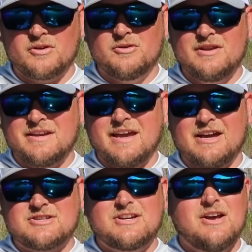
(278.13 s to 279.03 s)
You can
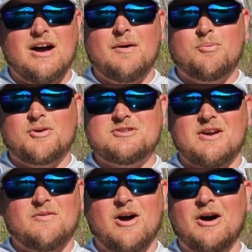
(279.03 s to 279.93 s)
catch upwards
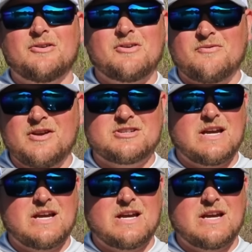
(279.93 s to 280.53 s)
of 100 fish.